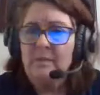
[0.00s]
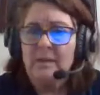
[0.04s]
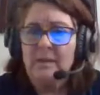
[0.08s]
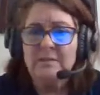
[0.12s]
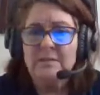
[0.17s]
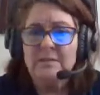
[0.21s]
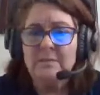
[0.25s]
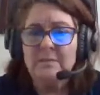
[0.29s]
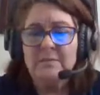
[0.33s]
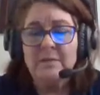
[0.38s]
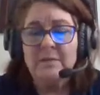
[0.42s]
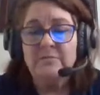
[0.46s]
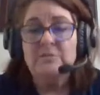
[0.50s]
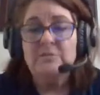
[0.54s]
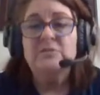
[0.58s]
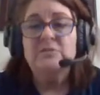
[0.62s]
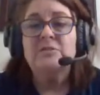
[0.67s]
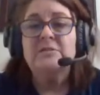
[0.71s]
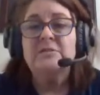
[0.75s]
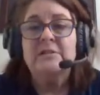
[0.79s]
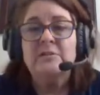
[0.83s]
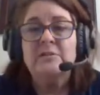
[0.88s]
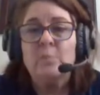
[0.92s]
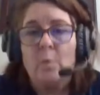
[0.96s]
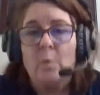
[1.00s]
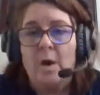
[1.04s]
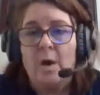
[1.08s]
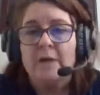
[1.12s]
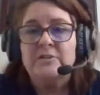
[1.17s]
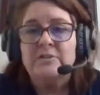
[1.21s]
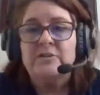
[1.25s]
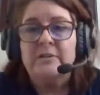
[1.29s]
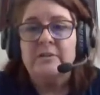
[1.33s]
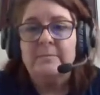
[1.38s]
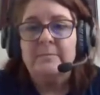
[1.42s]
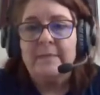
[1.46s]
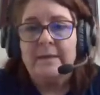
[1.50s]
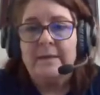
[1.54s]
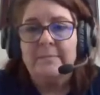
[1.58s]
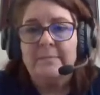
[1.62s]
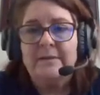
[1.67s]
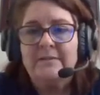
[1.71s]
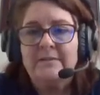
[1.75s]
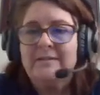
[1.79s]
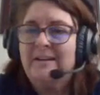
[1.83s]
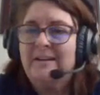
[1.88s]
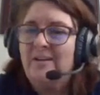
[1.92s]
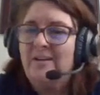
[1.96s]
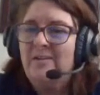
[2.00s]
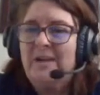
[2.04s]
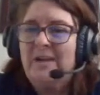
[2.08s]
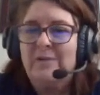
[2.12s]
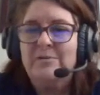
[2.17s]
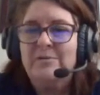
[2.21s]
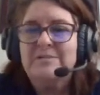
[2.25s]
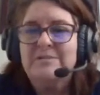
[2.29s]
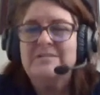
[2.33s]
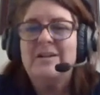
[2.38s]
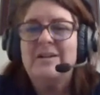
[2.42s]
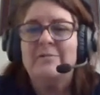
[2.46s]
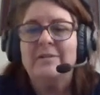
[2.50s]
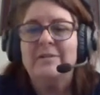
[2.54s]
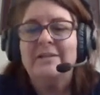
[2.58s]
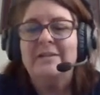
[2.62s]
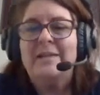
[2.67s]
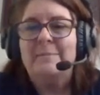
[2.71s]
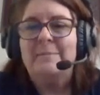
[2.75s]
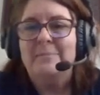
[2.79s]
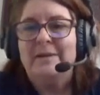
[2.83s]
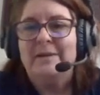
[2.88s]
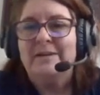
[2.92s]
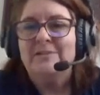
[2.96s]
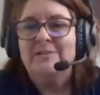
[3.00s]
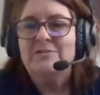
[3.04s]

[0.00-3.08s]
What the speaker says: Sometimes they just need to watch it. Maybe it's like, okay, well, it's not really that big.